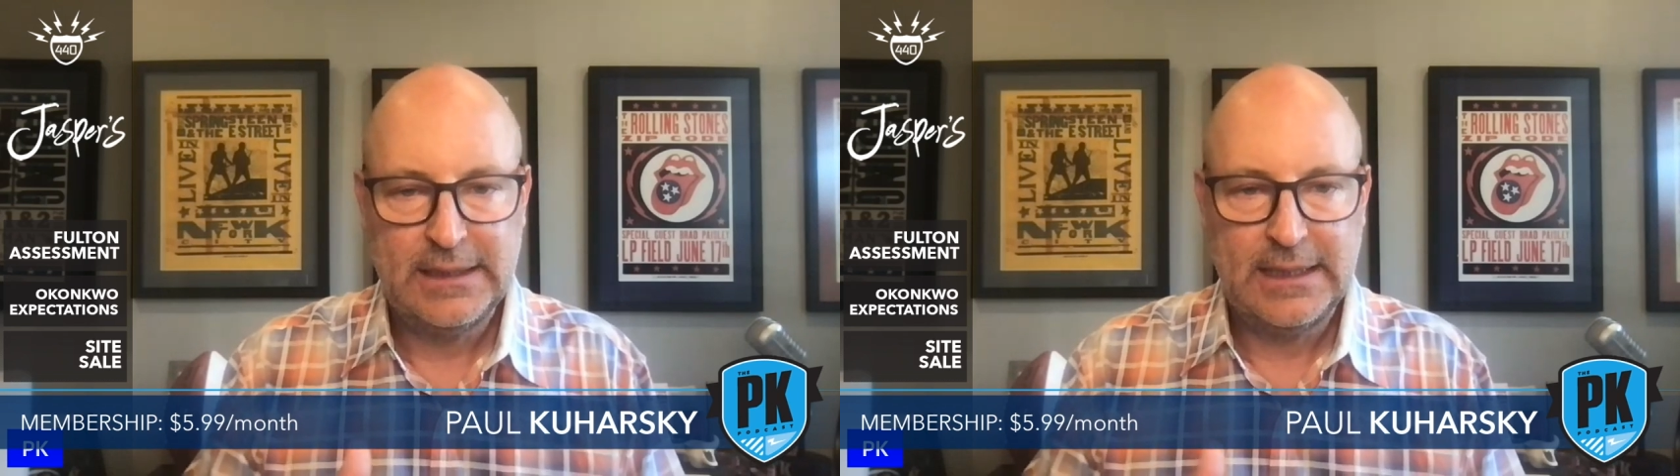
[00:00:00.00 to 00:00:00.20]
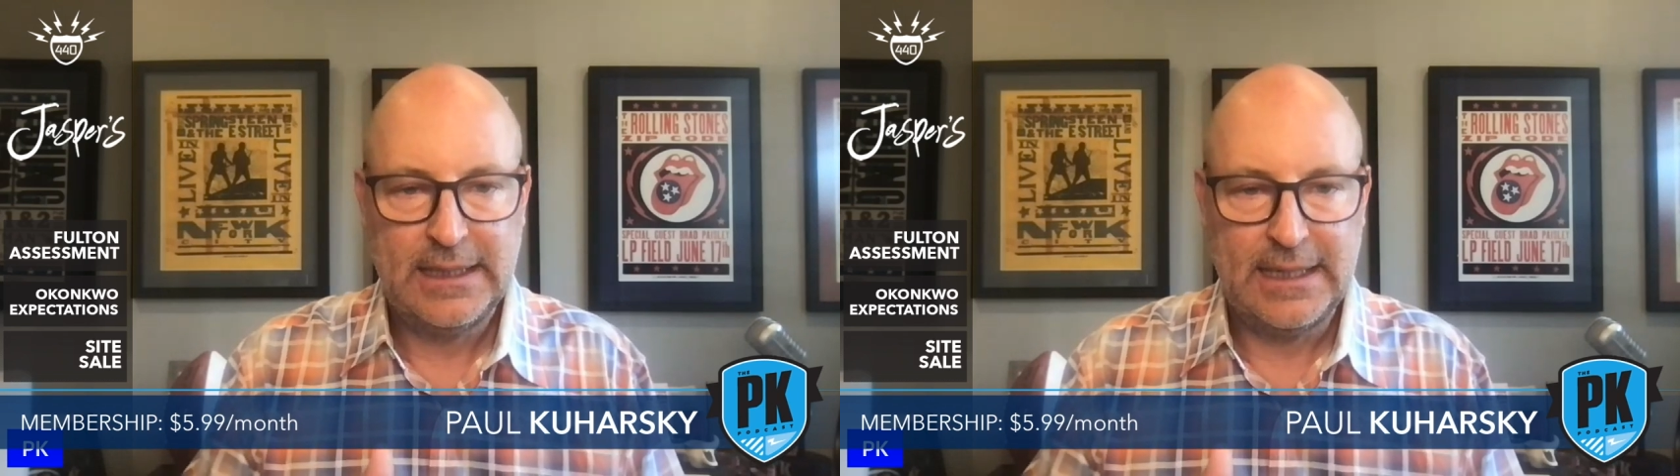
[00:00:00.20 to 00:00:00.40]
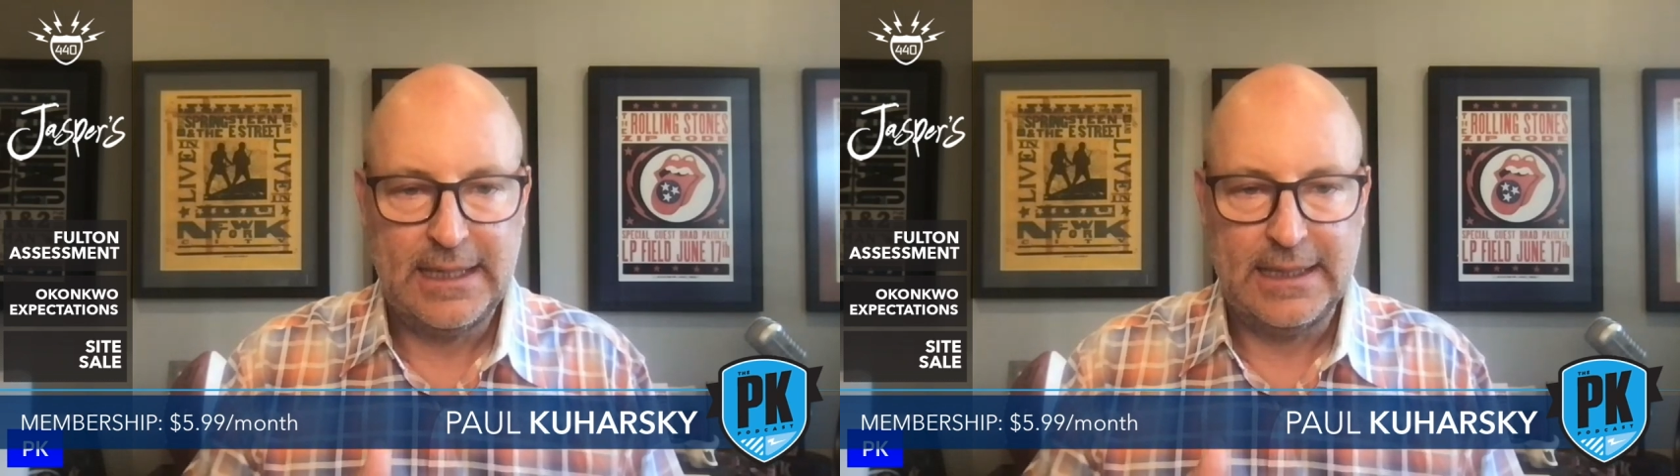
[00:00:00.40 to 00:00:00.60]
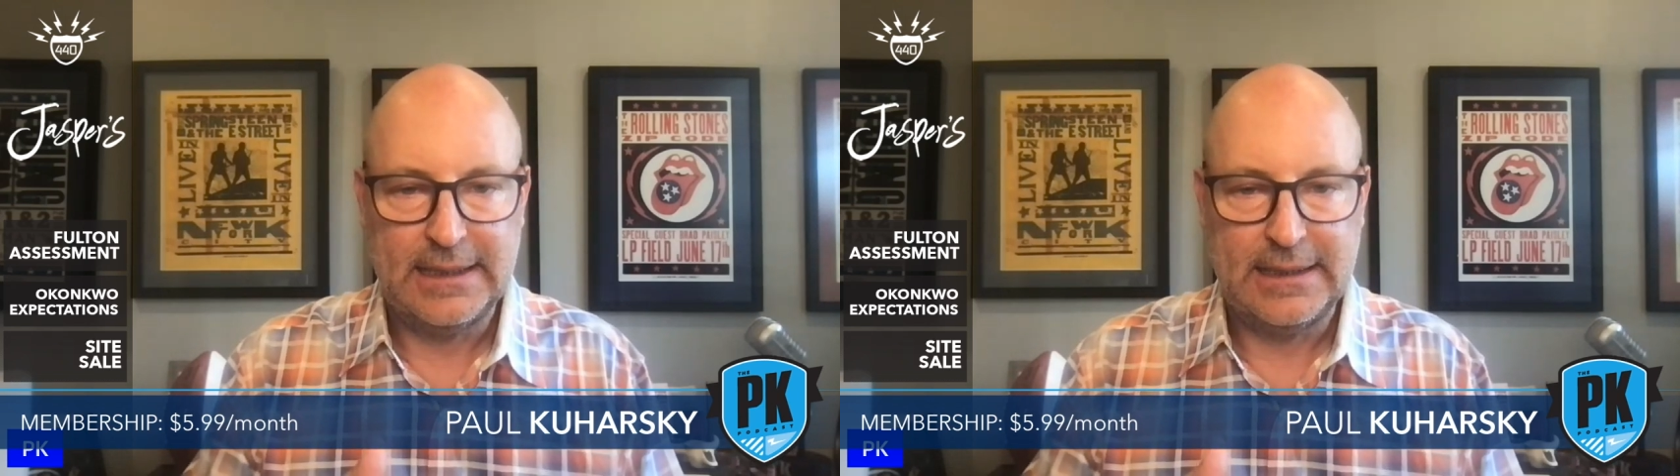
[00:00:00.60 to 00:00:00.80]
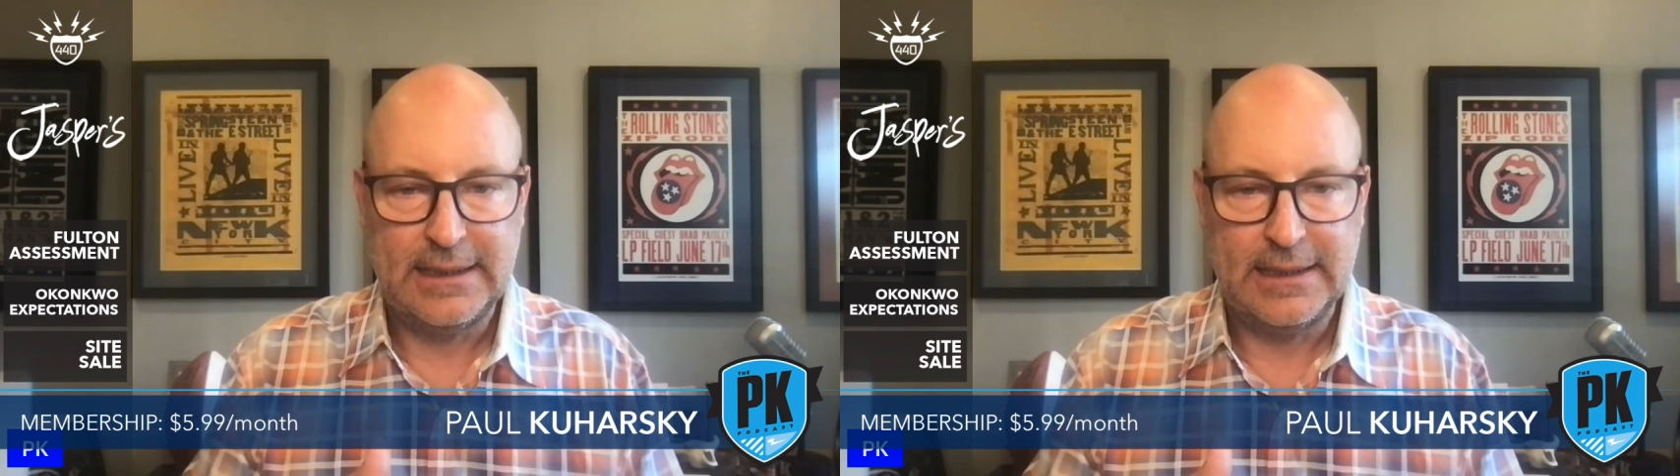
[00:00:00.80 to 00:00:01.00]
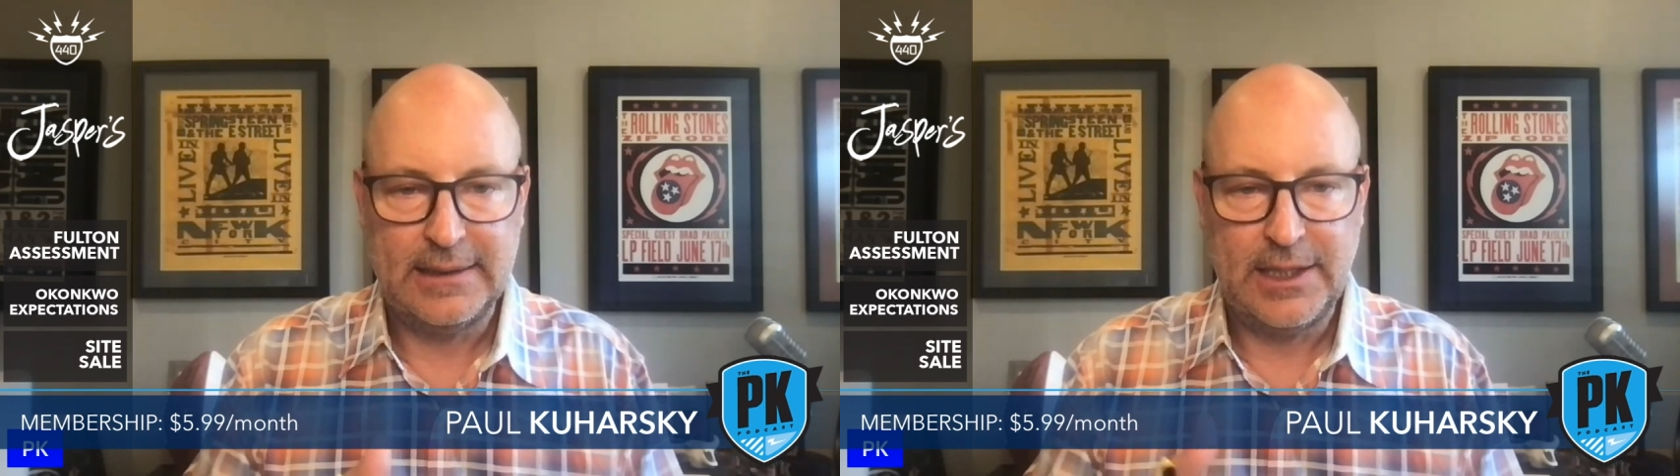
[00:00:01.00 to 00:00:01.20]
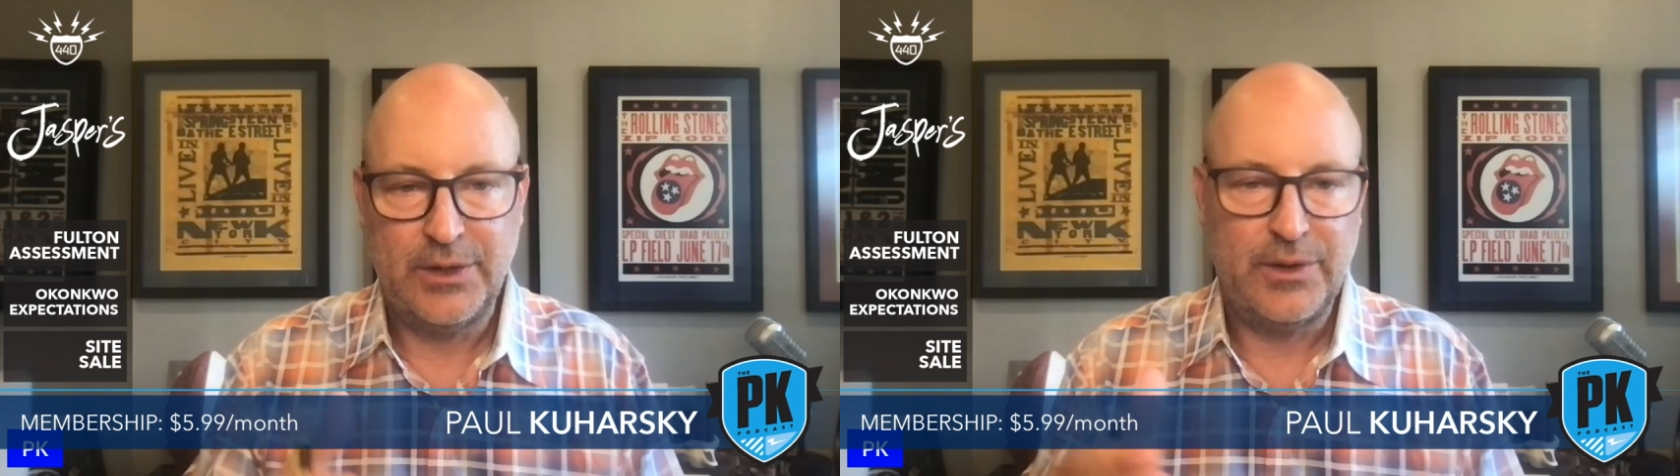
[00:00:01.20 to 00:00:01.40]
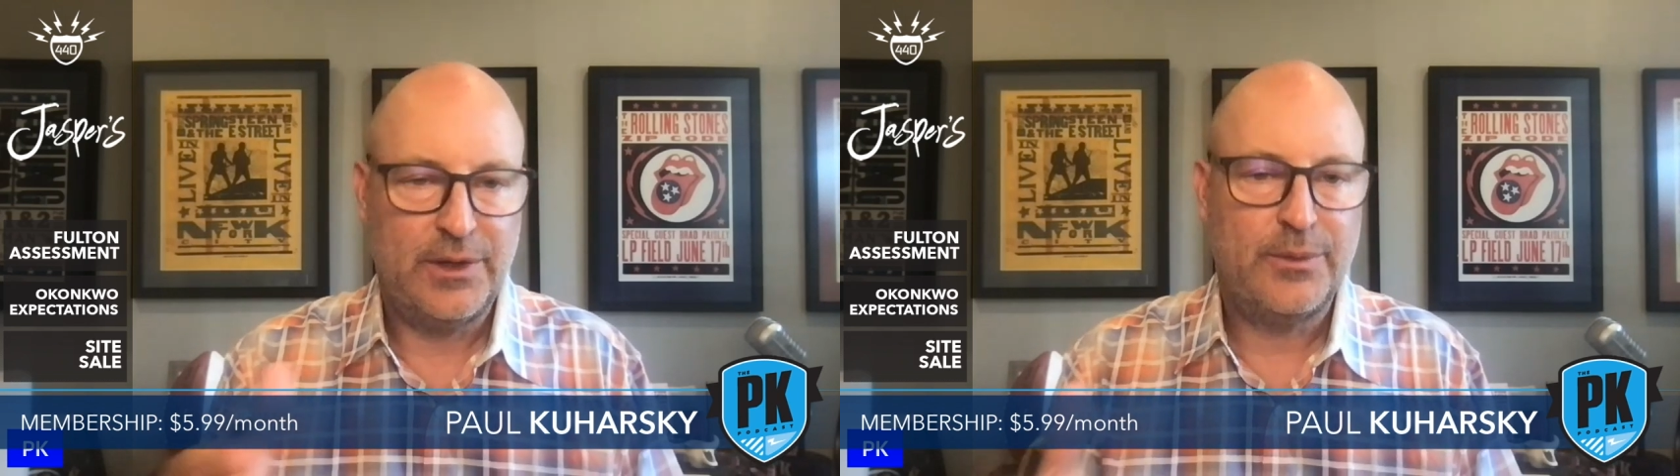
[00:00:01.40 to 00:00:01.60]
And,
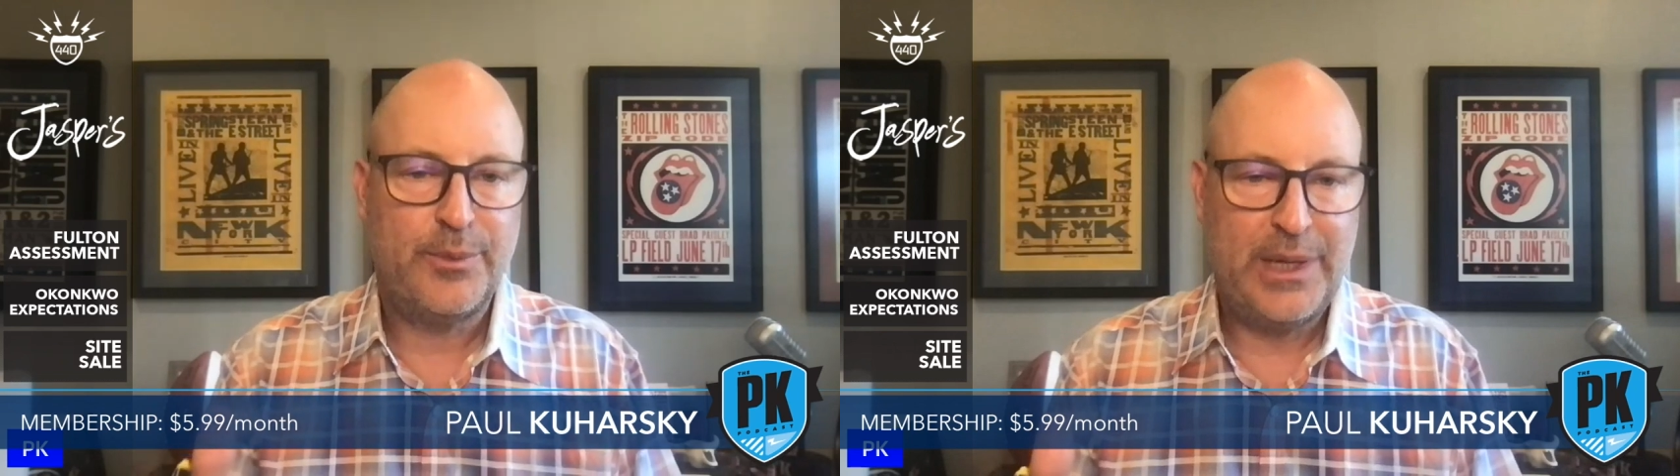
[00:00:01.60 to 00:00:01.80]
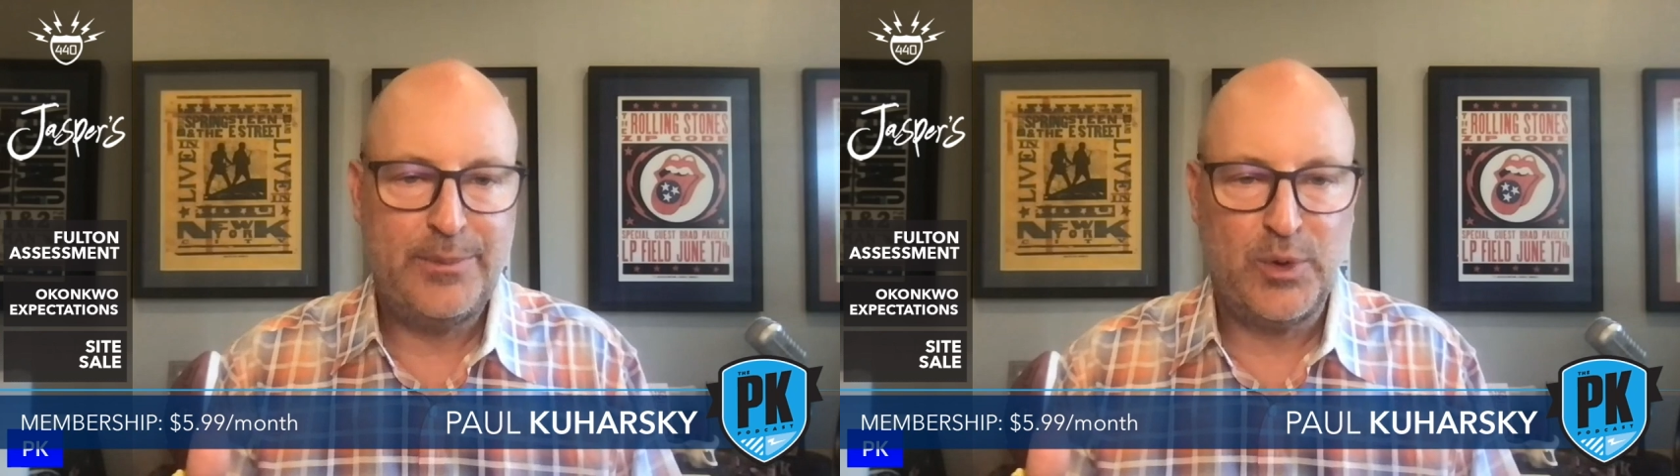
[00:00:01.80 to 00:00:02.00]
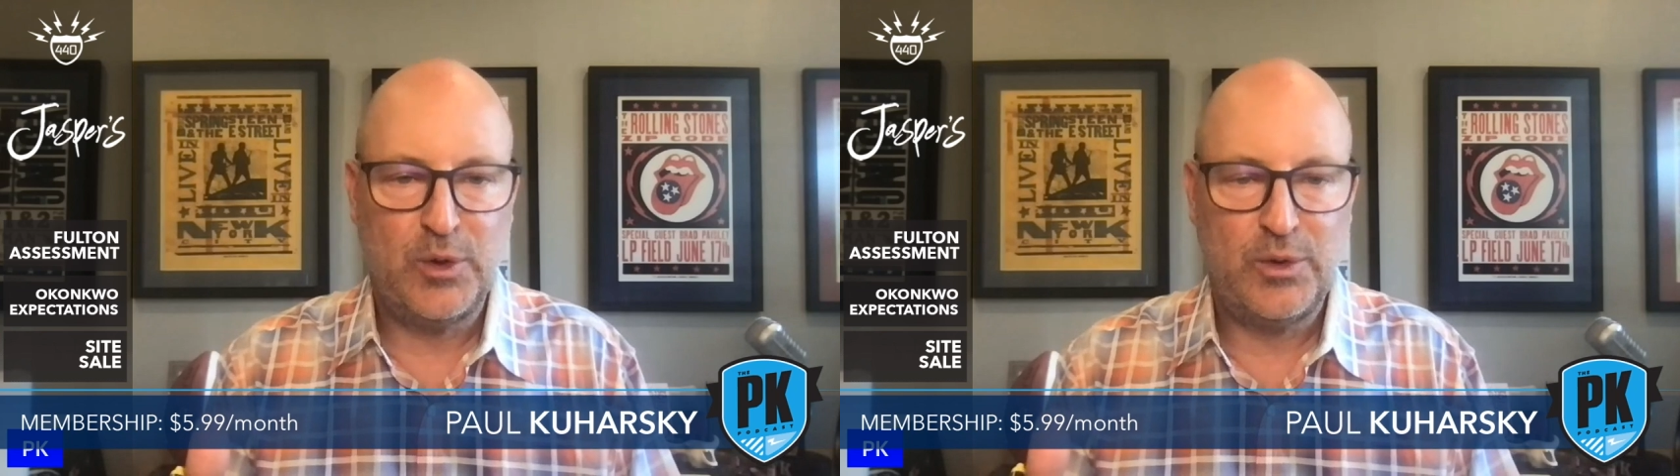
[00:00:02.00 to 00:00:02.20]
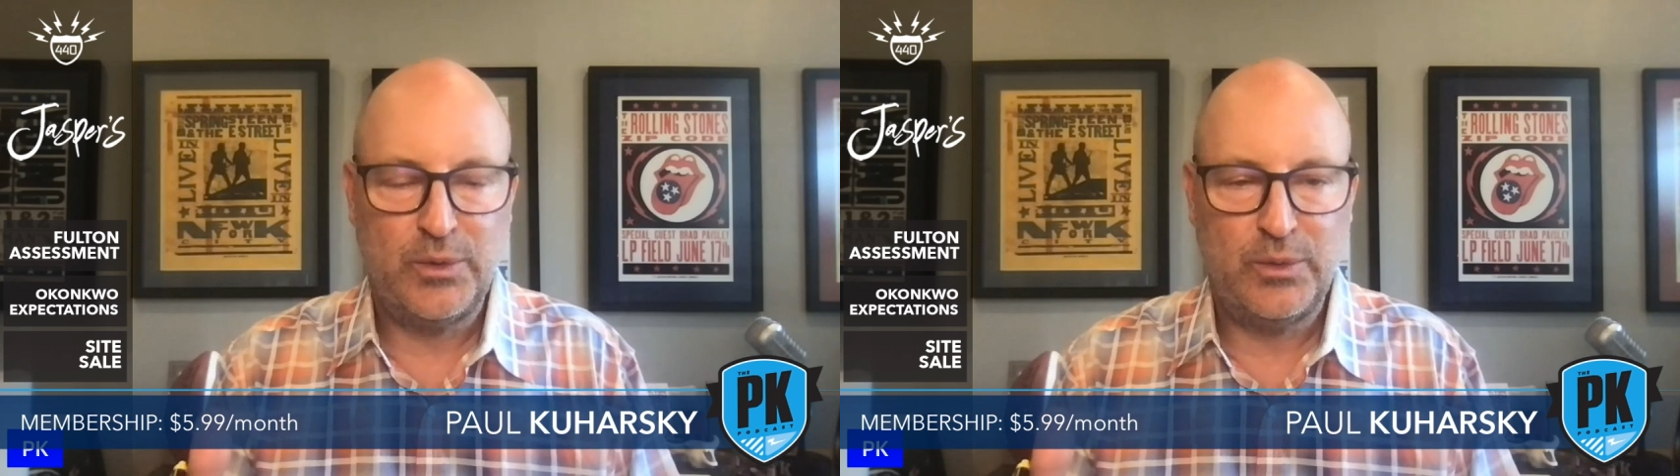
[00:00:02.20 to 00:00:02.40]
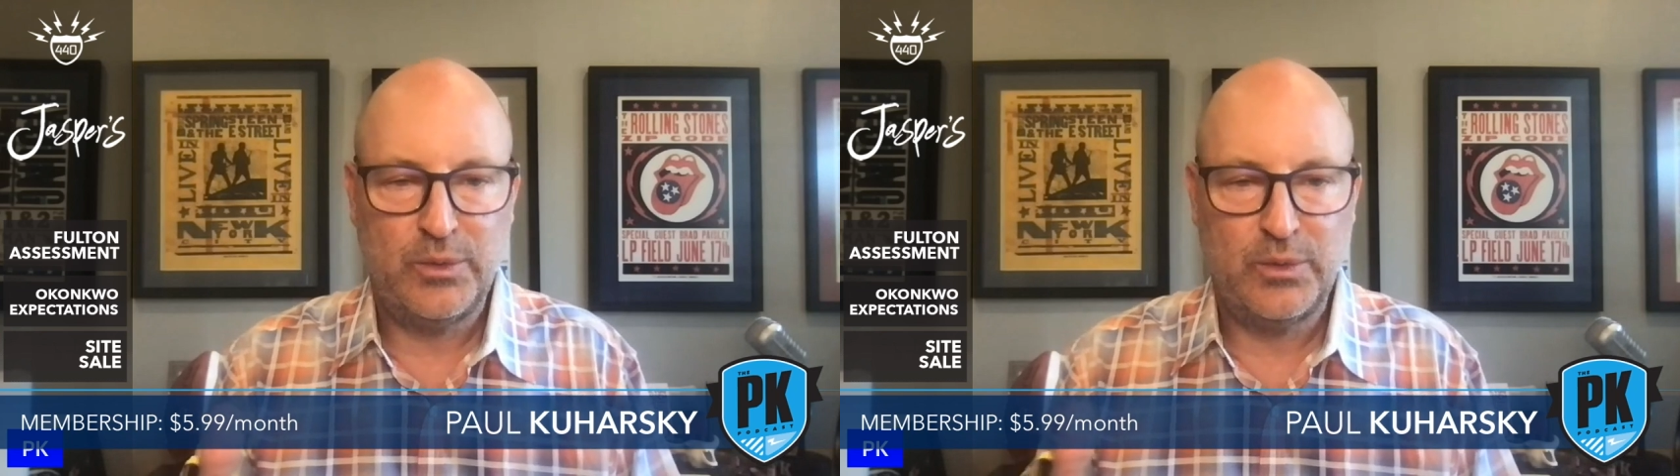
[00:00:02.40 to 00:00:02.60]
there are people who